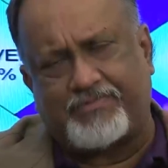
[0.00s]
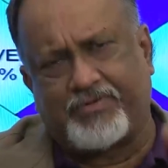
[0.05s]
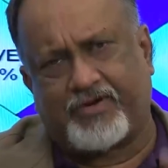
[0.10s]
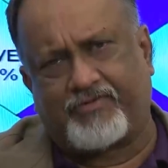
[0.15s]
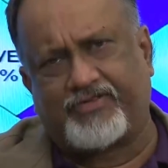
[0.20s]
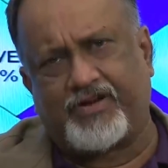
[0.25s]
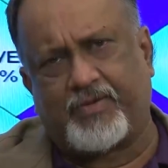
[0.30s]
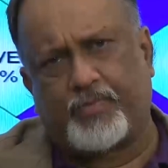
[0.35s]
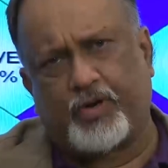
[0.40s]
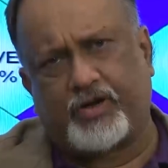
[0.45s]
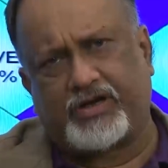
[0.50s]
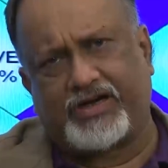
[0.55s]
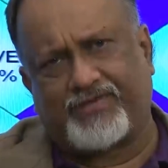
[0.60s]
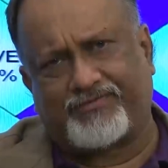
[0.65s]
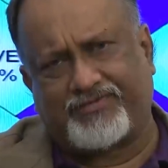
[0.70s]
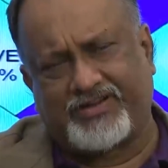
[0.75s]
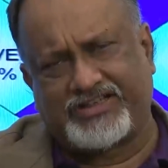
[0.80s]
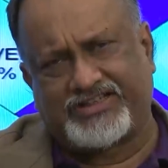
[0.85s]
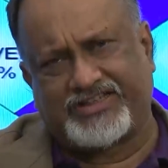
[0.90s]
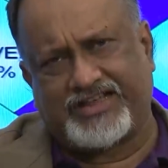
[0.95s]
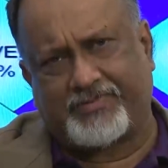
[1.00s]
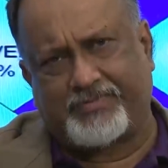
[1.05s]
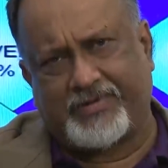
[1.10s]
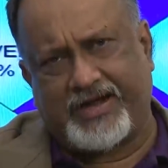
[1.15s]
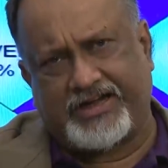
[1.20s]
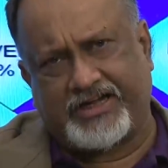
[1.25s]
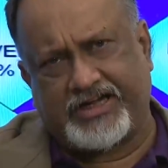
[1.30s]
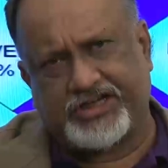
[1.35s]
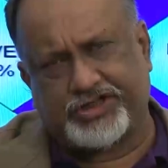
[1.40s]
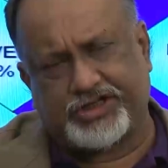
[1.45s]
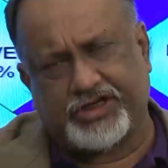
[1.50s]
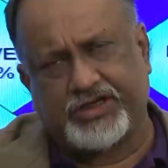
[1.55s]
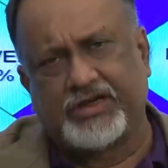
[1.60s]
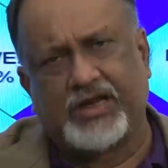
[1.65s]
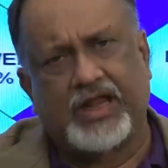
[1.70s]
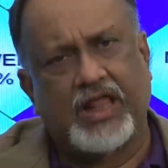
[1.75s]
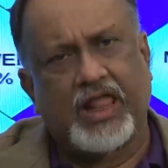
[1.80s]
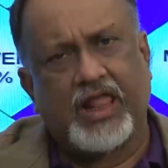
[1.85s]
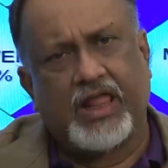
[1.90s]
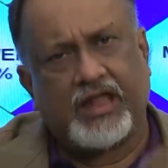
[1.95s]
of demographic segmentation
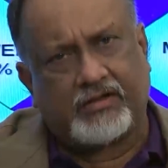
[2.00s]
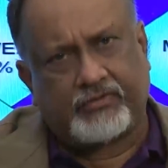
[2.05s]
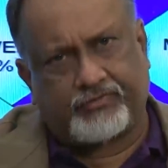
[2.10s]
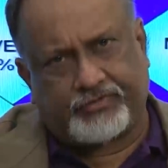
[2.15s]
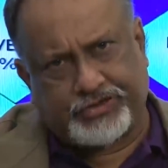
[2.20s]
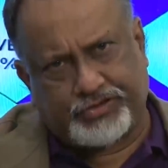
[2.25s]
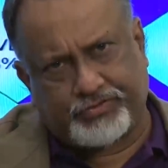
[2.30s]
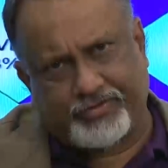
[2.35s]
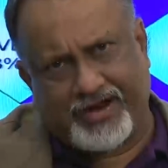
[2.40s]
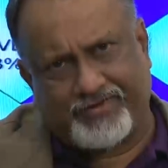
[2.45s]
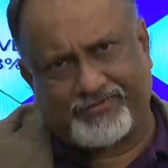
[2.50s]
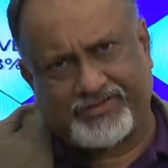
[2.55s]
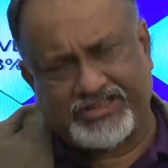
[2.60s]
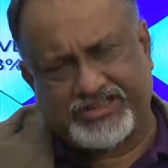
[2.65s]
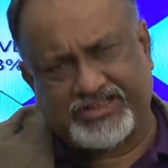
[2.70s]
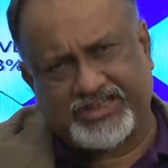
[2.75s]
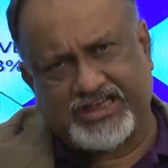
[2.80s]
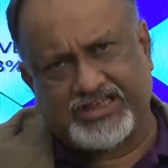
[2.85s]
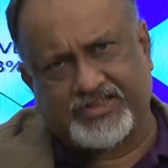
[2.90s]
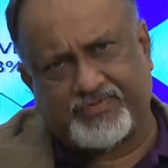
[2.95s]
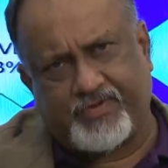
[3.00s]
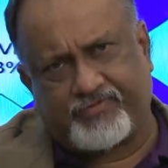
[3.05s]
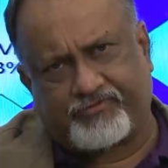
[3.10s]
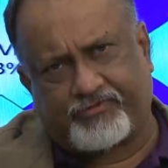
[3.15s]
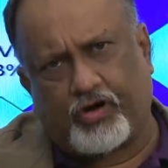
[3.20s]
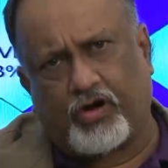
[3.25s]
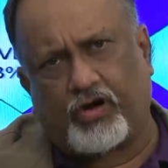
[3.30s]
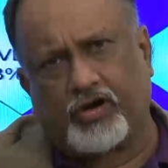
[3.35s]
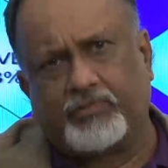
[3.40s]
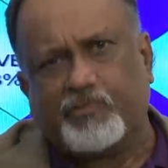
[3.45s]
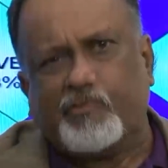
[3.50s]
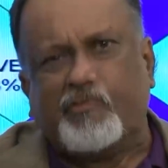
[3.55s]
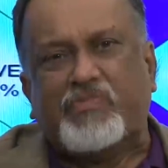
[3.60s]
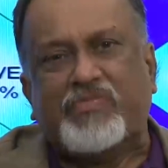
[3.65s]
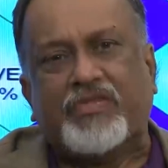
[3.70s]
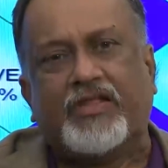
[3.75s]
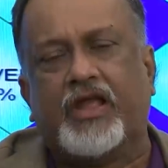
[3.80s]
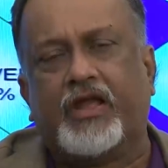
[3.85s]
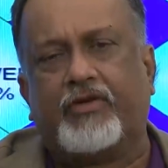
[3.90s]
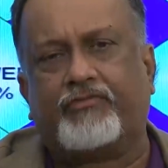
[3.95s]
which we have discussed before,
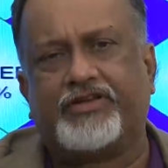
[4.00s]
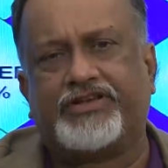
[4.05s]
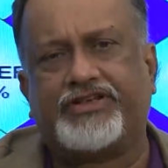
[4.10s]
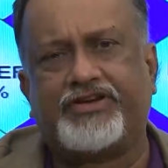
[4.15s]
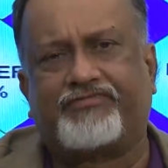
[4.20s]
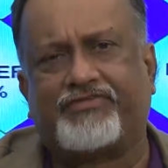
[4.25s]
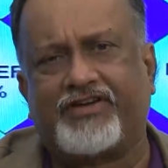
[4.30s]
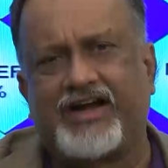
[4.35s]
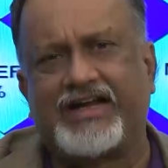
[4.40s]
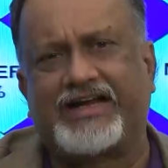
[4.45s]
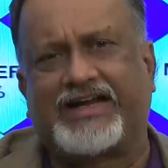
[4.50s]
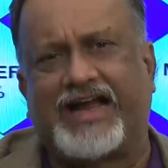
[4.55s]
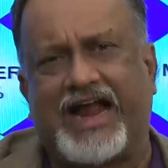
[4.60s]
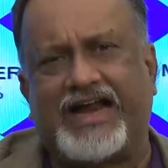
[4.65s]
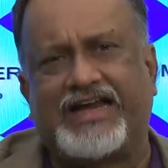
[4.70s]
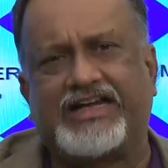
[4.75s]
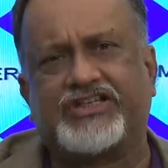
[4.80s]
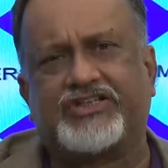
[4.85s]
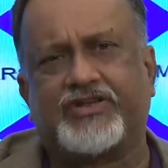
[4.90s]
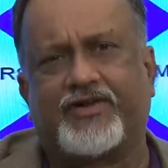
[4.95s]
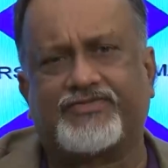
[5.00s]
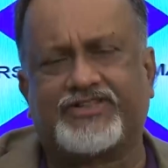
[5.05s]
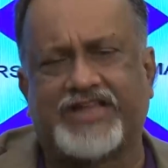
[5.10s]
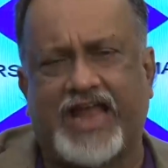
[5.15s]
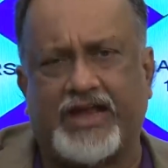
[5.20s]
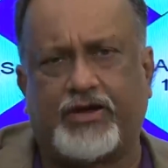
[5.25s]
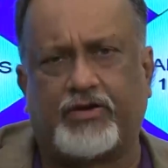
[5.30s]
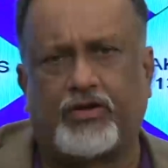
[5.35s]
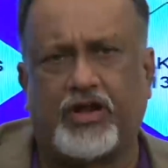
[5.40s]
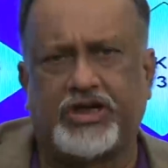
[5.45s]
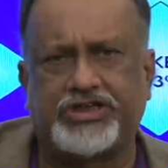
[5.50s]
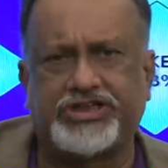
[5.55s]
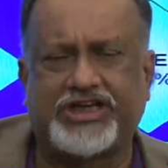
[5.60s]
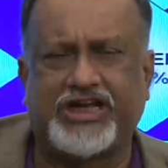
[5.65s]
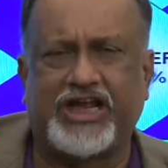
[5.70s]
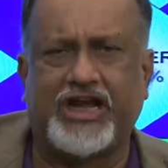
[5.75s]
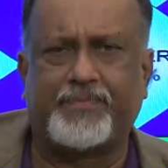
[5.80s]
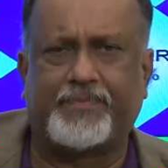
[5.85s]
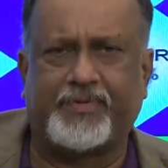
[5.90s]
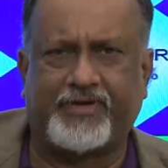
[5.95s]
with different kinds of
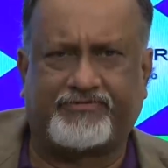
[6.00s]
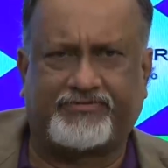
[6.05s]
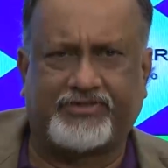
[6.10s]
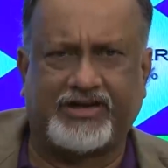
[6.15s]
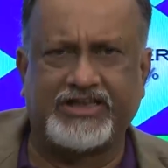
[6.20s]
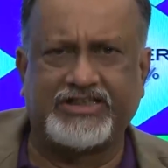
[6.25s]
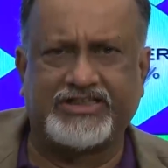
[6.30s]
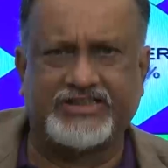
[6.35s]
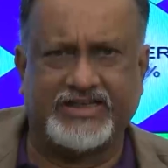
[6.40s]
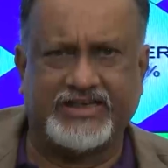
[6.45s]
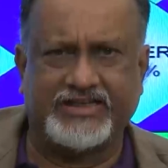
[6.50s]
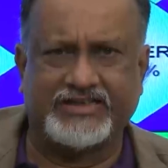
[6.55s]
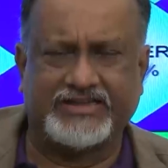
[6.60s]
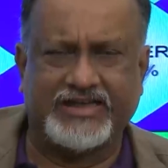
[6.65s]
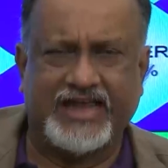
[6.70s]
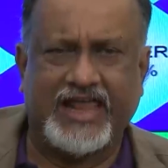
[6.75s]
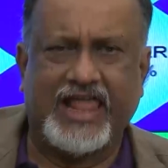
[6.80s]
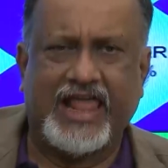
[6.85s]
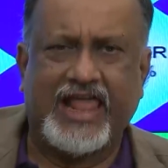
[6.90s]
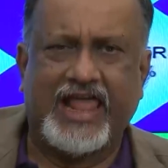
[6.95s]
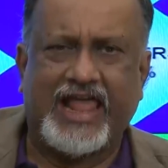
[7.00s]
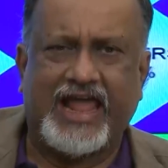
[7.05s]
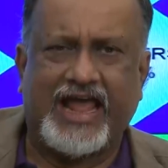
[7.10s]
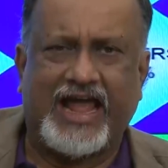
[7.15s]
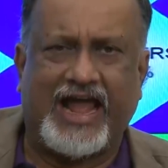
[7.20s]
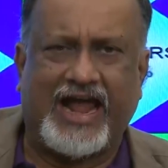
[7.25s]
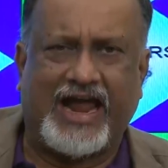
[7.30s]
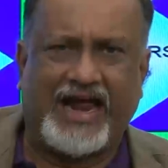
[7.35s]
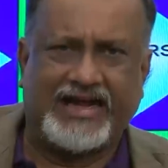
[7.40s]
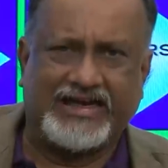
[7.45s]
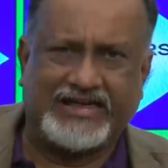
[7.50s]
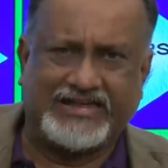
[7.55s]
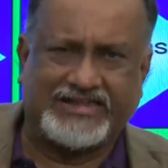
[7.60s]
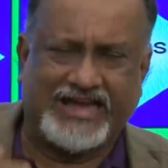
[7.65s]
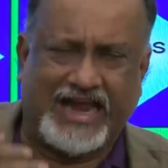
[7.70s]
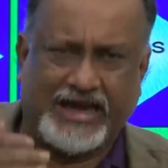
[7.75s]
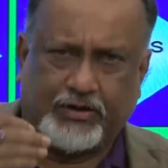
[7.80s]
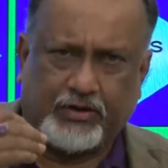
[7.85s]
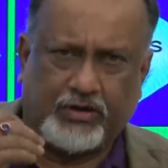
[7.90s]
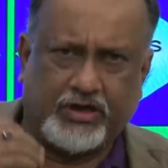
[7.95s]
psychological preferences and
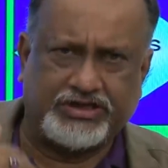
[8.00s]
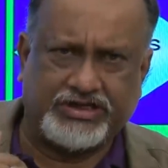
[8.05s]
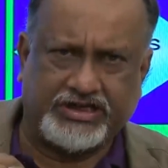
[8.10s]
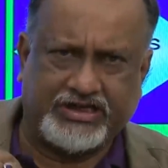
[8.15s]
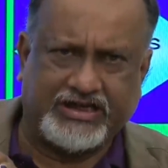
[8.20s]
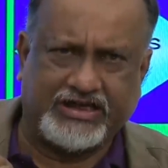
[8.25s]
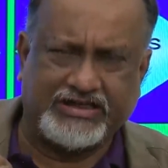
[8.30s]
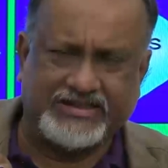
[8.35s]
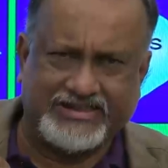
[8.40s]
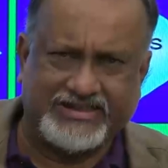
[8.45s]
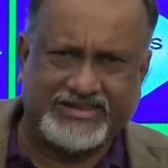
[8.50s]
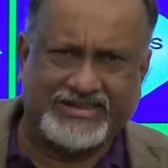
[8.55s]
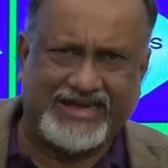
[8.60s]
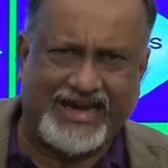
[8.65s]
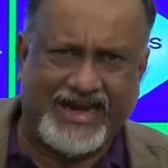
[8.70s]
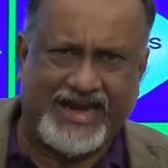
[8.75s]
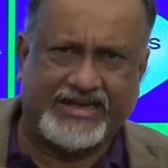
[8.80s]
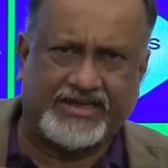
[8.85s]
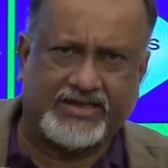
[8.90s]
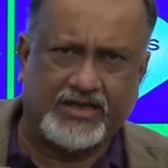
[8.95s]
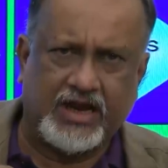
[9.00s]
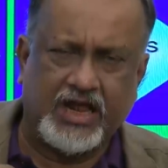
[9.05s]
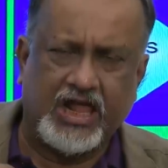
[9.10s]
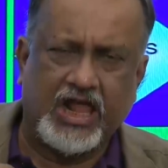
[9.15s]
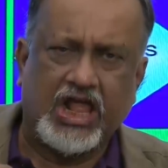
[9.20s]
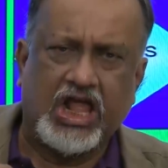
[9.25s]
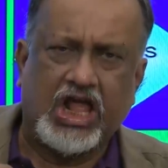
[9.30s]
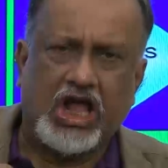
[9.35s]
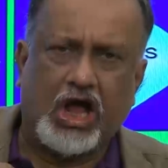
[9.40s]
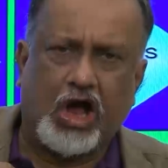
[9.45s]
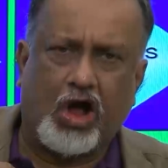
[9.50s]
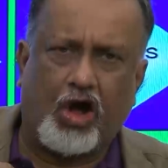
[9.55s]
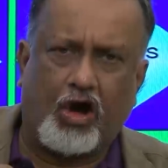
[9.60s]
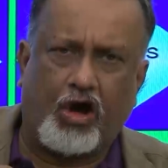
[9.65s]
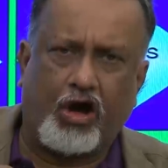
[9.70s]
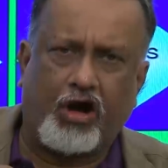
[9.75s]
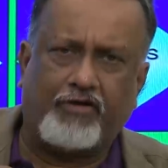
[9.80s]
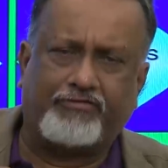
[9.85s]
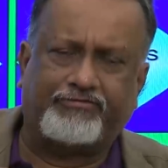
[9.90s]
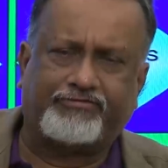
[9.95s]
psychological state
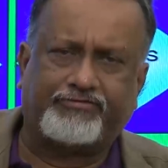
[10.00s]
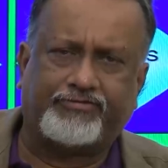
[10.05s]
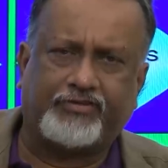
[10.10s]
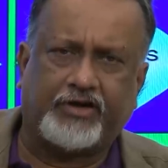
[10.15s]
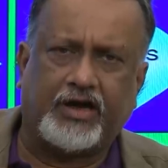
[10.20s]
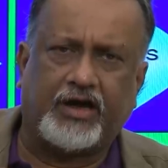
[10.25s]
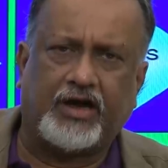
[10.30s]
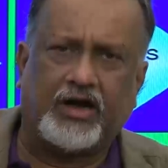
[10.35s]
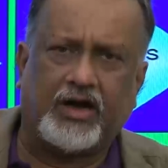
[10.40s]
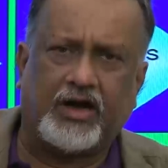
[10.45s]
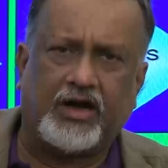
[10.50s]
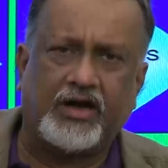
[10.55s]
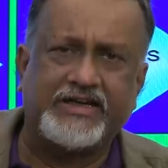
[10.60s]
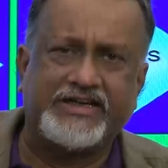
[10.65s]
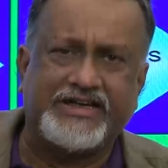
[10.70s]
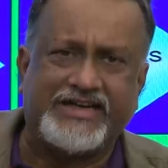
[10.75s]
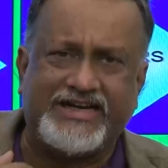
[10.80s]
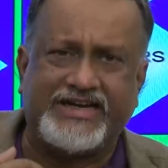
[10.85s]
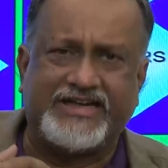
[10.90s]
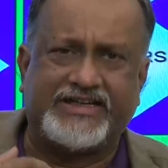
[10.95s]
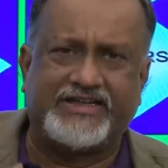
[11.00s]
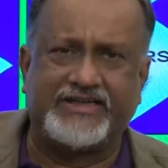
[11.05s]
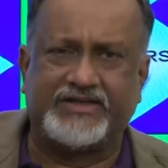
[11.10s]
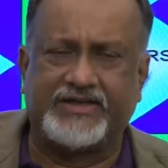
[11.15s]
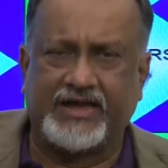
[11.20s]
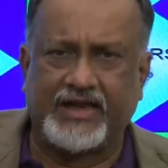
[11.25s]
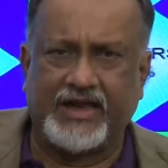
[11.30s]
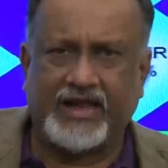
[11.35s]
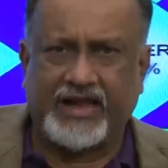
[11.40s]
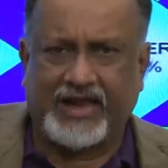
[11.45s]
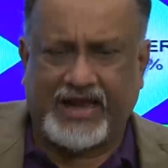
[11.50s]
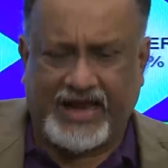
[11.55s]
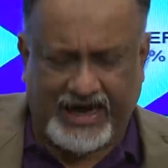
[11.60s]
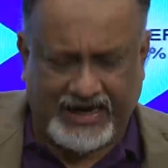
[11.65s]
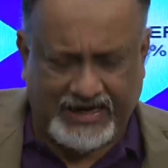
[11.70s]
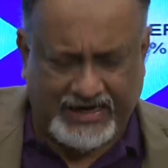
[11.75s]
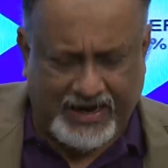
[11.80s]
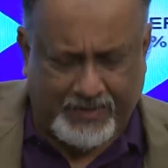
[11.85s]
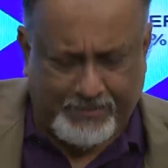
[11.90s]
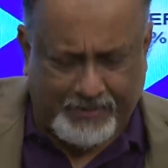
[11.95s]
of need,
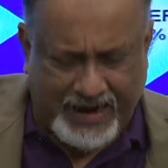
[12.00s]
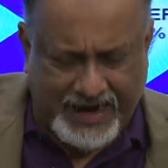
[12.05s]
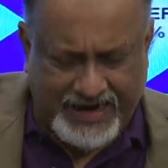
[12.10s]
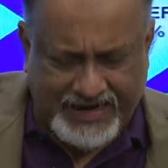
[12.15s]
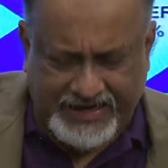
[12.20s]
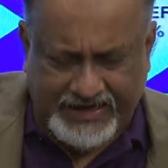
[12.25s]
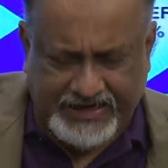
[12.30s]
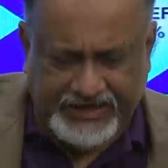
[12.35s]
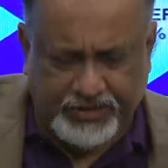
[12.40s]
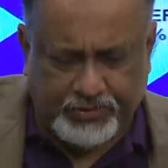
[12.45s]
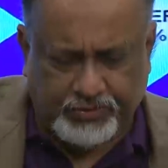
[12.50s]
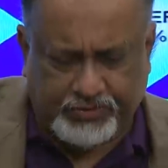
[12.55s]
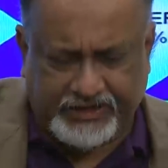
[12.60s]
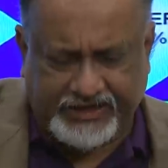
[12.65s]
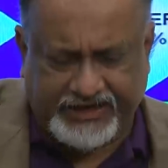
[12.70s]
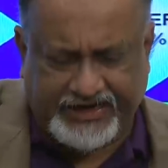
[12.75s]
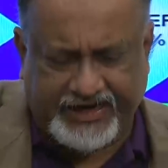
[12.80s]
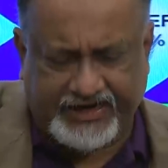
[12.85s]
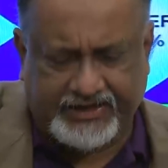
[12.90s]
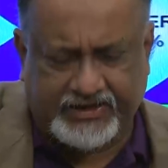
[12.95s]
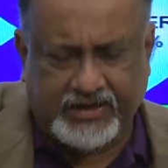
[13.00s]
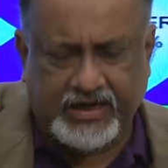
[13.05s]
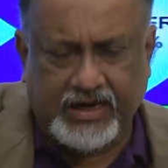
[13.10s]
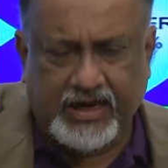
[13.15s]
and combining you create